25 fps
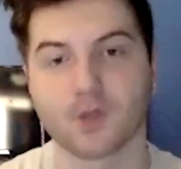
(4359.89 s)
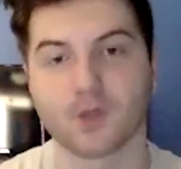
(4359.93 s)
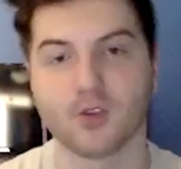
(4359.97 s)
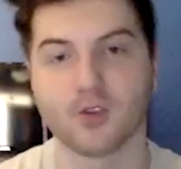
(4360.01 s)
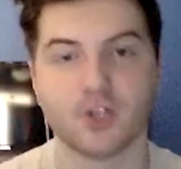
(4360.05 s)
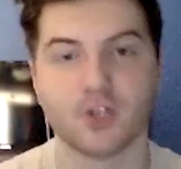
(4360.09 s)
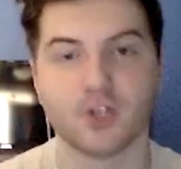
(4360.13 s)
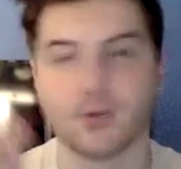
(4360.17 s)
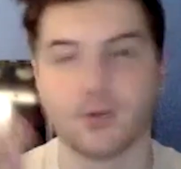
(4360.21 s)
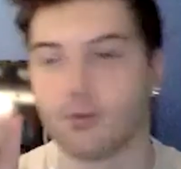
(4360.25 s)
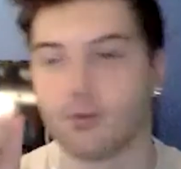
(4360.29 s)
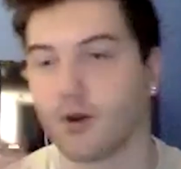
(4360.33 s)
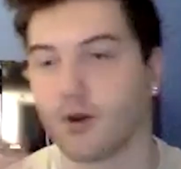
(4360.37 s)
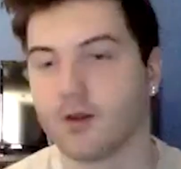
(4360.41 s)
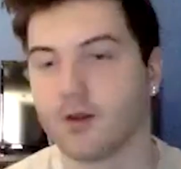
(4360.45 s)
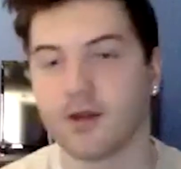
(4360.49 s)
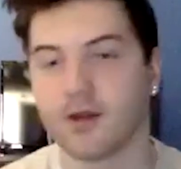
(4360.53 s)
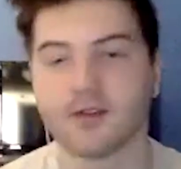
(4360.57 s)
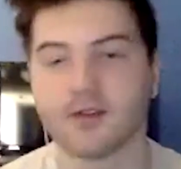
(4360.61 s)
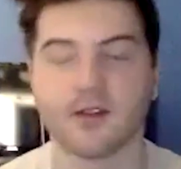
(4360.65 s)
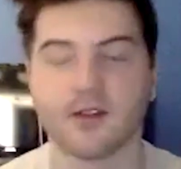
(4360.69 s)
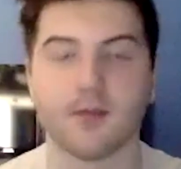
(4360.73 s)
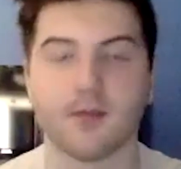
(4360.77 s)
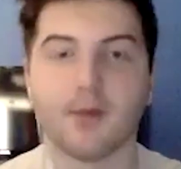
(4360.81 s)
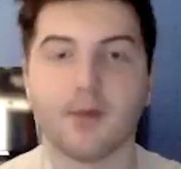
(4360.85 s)
She'd print
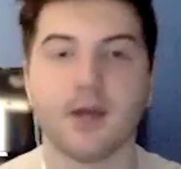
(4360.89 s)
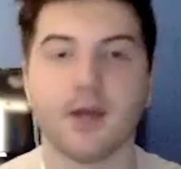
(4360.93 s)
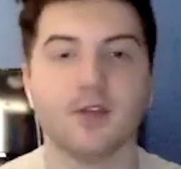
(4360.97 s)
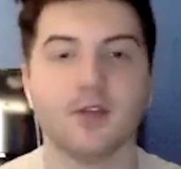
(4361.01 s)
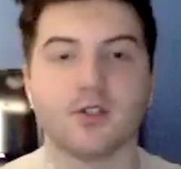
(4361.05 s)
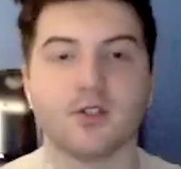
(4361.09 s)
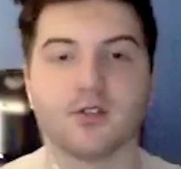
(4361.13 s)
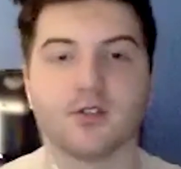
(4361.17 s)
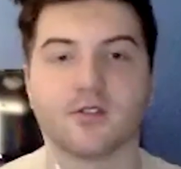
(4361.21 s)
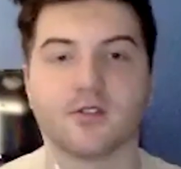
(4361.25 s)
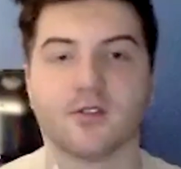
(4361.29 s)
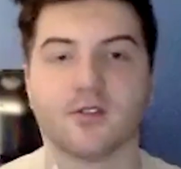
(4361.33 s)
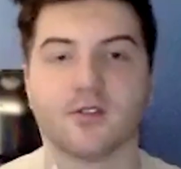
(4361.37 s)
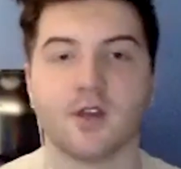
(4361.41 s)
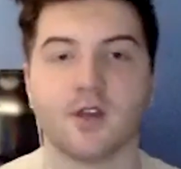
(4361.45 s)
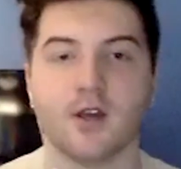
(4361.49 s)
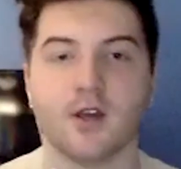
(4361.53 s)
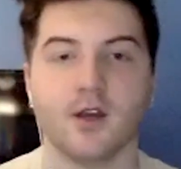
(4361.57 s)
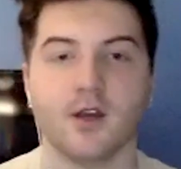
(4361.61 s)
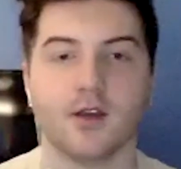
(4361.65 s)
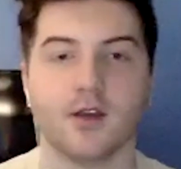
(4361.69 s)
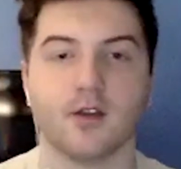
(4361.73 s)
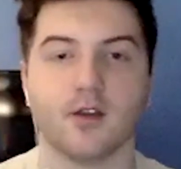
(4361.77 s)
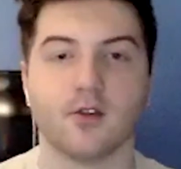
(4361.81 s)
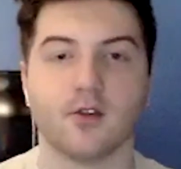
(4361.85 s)
like 10 pages,
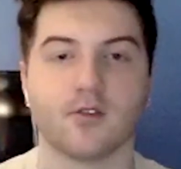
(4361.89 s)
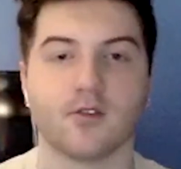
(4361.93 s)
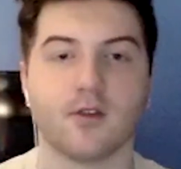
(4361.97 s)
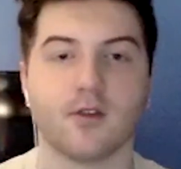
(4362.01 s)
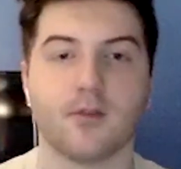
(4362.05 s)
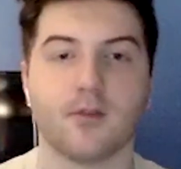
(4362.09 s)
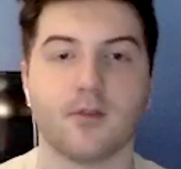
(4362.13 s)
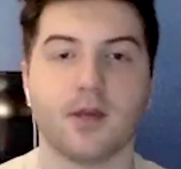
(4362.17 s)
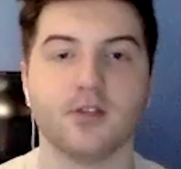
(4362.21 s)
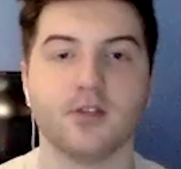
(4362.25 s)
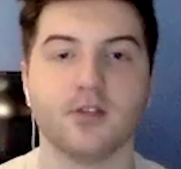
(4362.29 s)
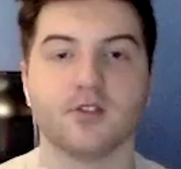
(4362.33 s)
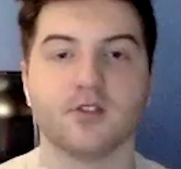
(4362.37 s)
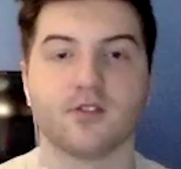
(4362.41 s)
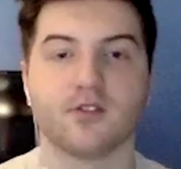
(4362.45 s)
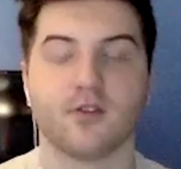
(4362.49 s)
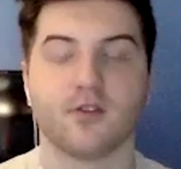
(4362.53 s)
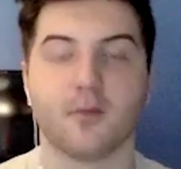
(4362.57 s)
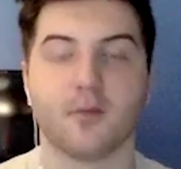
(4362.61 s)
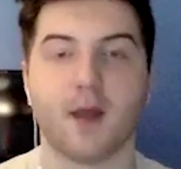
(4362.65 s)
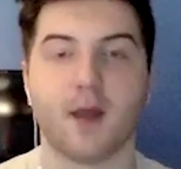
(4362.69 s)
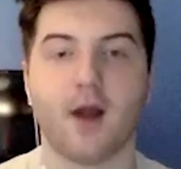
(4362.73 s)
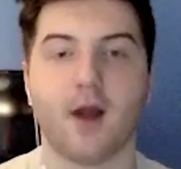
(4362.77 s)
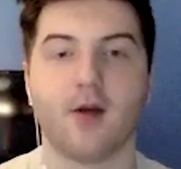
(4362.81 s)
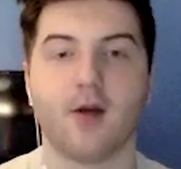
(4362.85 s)
10 pages of
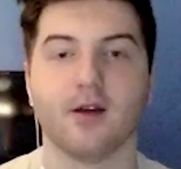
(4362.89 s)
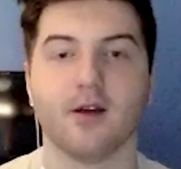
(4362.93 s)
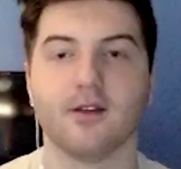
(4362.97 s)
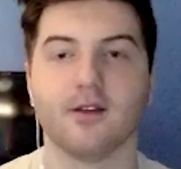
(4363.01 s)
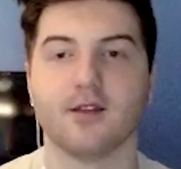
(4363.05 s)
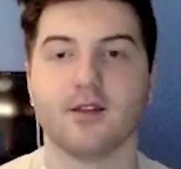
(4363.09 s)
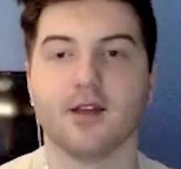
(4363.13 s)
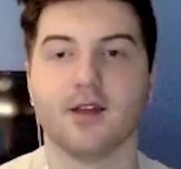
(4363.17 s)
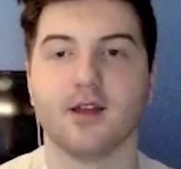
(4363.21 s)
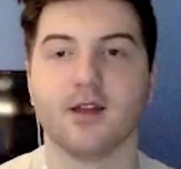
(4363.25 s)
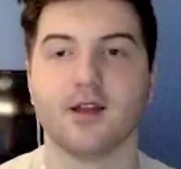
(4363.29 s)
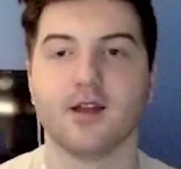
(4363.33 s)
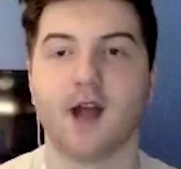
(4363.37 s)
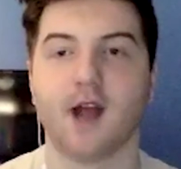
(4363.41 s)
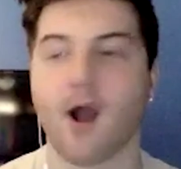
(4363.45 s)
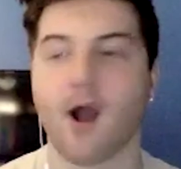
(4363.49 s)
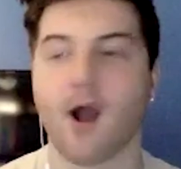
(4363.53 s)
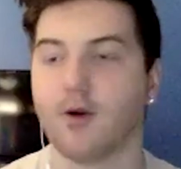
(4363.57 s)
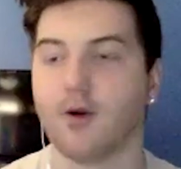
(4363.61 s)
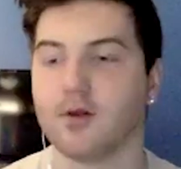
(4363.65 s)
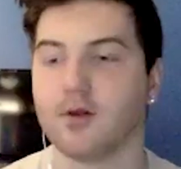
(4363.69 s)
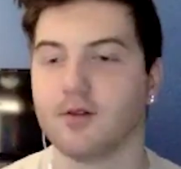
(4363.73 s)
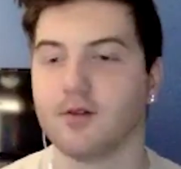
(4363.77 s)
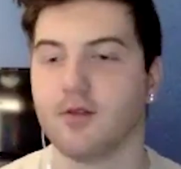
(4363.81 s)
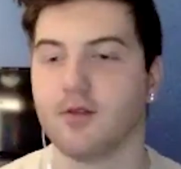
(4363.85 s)
them out. And then I
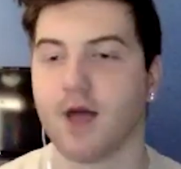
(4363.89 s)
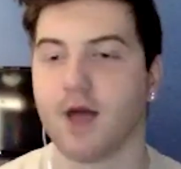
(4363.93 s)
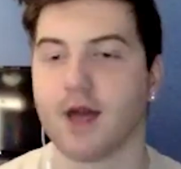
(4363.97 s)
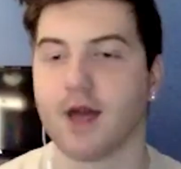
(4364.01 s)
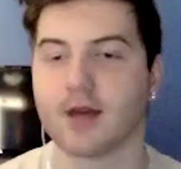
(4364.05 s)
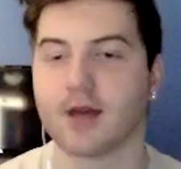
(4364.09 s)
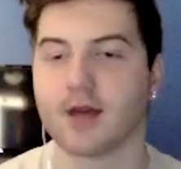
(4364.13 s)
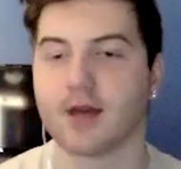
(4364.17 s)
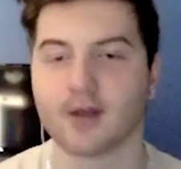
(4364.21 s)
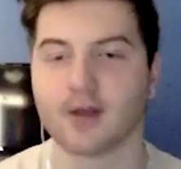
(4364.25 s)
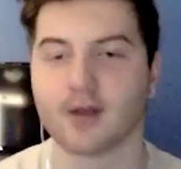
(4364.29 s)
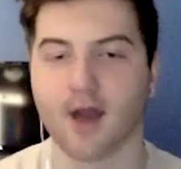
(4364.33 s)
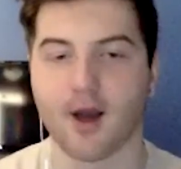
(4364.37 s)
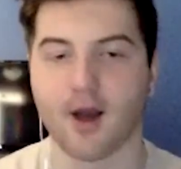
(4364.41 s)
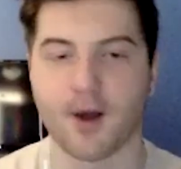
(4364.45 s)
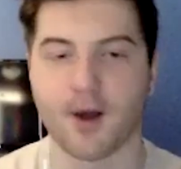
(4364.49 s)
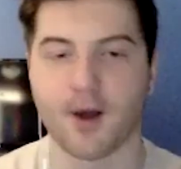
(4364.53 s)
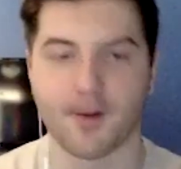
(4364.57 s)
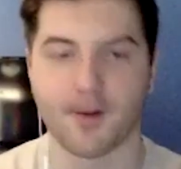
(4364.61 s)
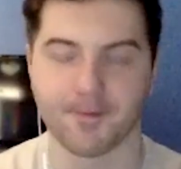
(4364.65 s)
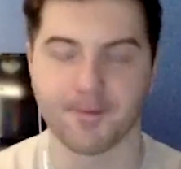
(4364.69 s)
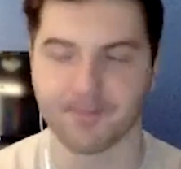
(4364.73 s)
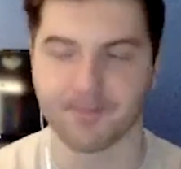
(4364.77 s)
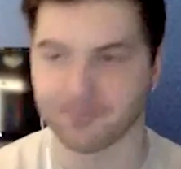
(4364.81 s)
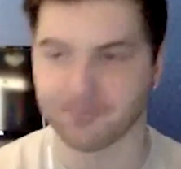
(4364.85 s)
would, like,
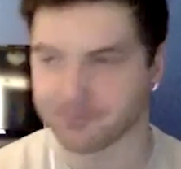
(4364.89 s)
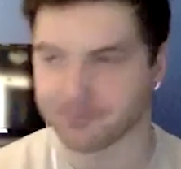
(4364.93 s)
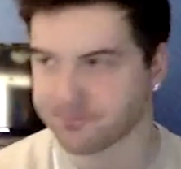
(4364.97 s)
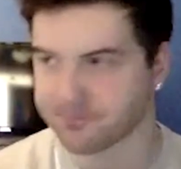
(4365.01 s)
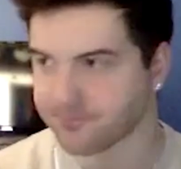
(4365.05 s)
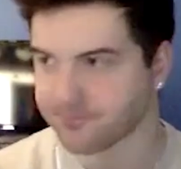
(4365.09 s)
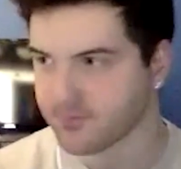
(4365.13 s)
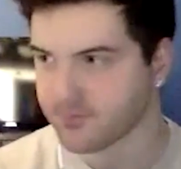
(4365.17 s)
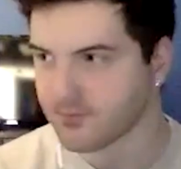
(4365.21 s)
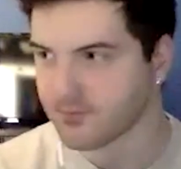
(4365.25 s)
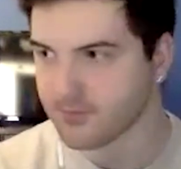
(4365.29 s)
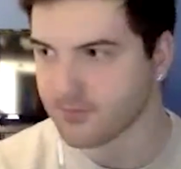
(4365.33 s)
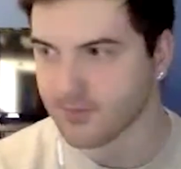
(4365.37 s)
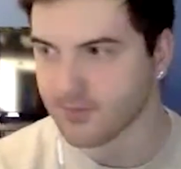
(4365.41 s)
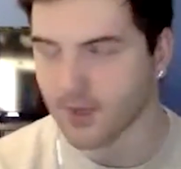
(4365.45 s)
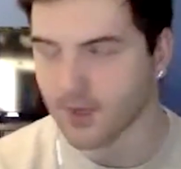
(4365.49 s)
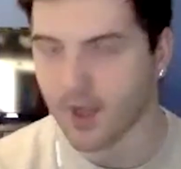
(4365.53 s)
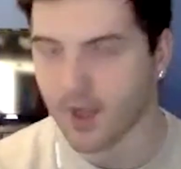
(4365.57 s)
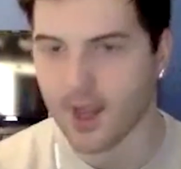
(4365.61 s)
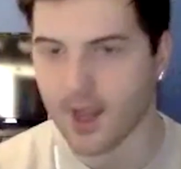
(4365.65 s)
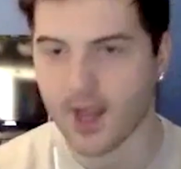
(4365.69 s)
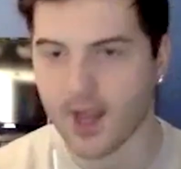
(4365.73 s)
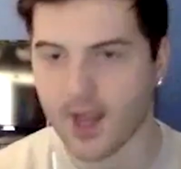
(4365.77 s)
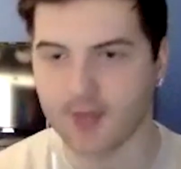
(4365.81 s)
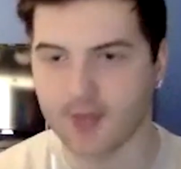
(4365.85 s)
I
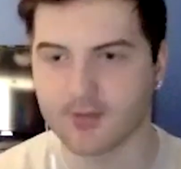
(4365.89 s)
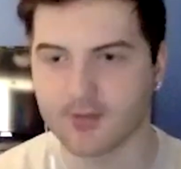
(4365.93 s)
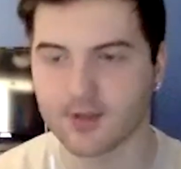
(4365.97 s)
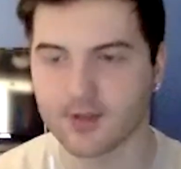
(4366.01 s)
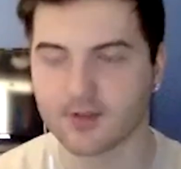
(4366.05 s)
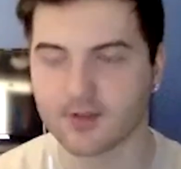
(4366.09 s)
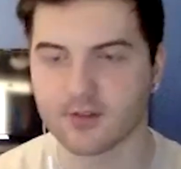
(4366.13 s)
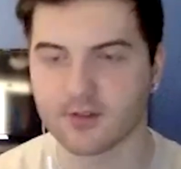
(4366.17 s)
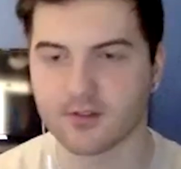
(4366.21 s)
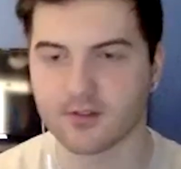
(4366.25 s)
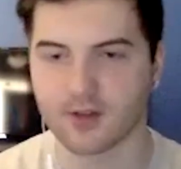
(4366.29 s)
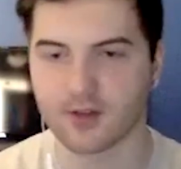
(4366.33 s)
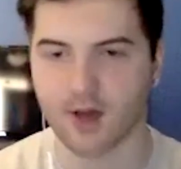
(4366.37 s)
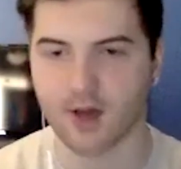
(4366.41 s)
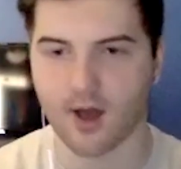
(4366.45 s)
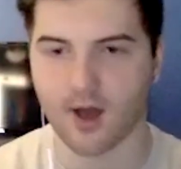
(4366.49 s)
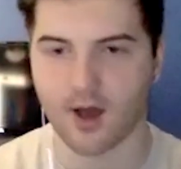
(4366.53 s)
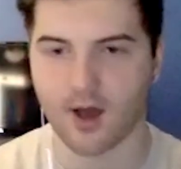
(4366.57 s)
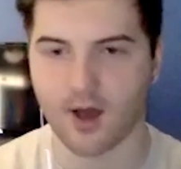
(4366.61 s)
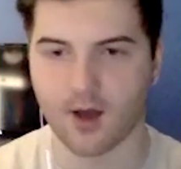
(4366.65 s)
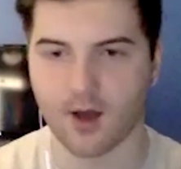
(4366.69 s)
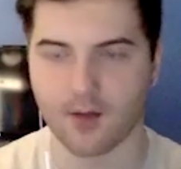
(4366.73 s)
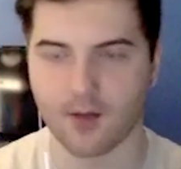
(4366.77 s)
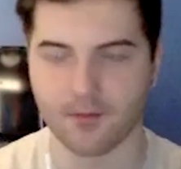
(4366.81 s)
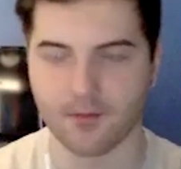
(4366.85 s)
had this,
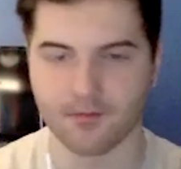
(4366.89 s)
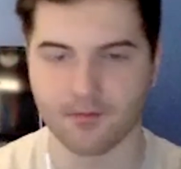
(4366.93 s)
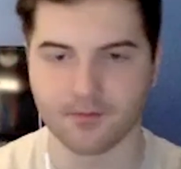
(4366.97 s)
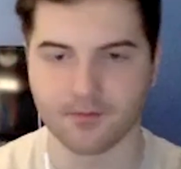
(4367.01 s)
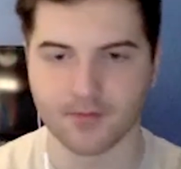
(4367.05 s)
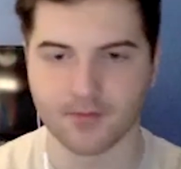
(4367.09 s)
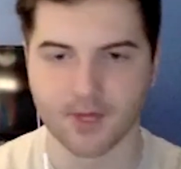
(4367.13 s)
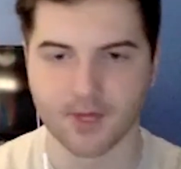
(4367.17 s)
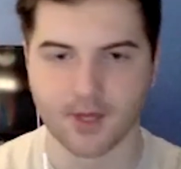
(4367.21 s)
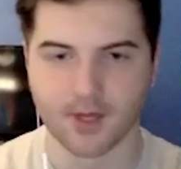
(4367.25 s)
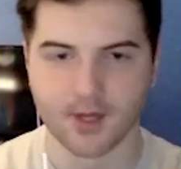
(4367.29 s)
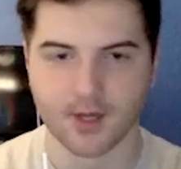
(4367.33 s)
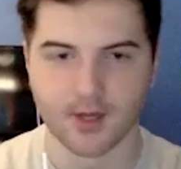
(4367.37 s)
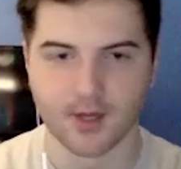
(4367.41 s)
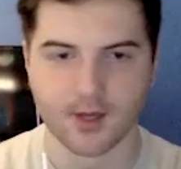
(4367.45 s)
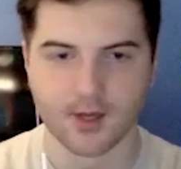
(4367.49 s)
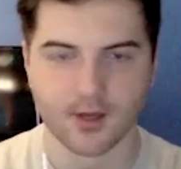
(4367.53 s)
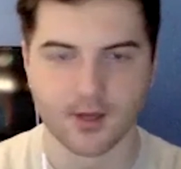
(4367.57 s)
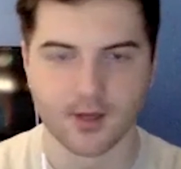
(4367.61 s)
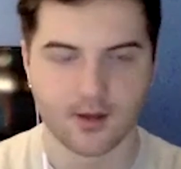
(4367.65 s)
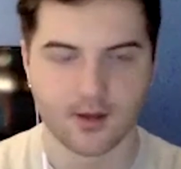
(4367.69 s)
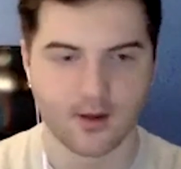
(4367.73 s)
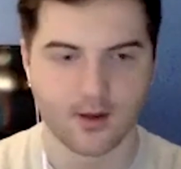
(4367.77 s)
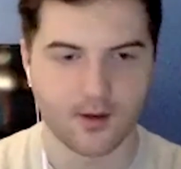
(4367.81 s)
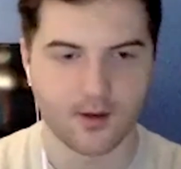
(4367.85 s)

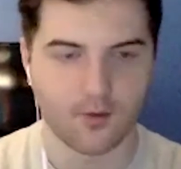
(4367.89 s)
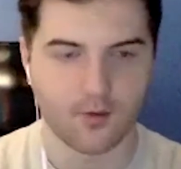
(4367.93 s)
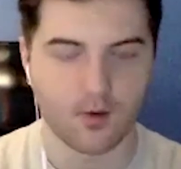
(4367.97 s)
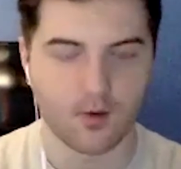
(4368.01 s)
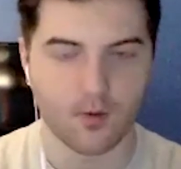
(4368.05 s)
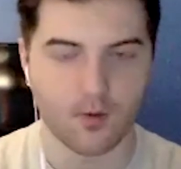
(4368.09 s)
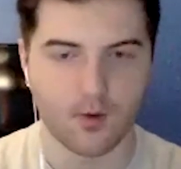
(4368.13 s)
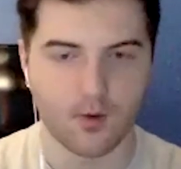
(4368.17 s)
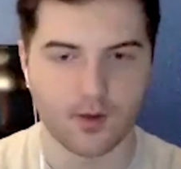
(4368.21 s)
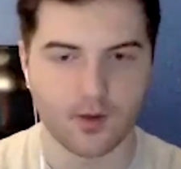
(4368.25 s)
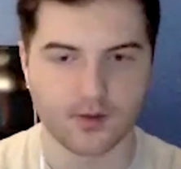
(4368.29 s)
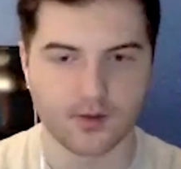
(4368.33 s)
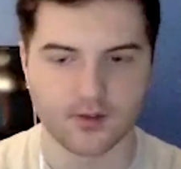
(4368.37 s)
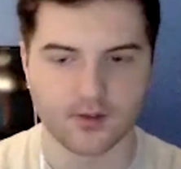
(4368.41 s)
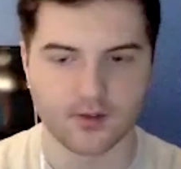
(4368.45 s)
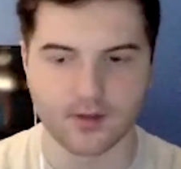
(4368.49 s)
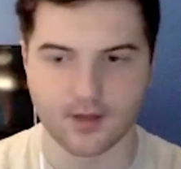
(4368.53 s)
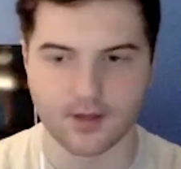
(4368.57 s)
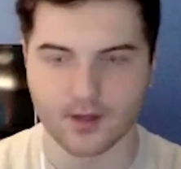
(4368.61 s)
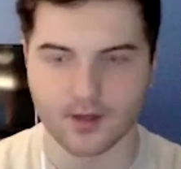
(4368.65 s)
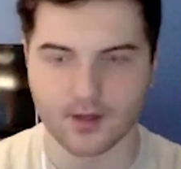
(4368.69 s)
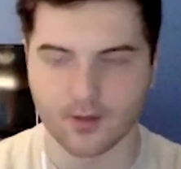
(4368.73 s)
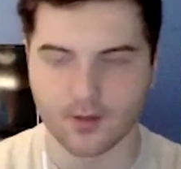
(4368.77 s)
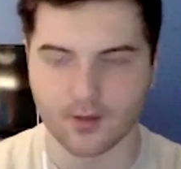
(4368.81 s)
what was it? It